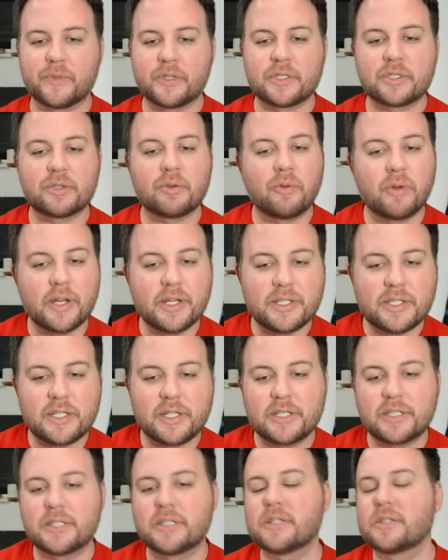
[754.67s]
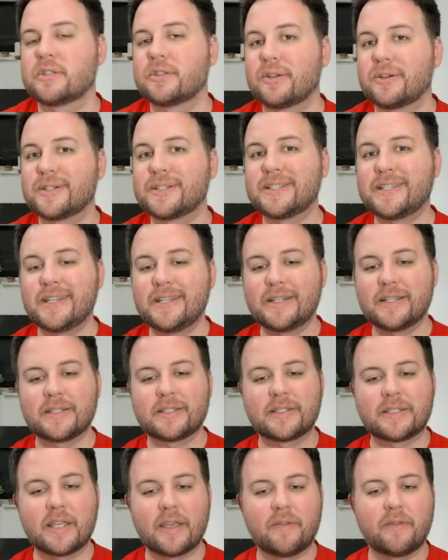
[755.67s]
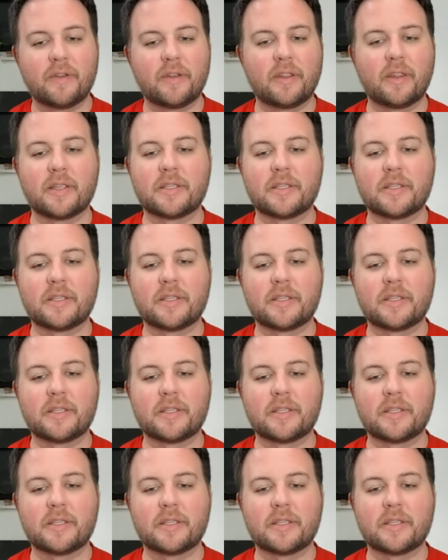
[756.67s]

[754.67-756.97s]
Scoring chances, 13-7 in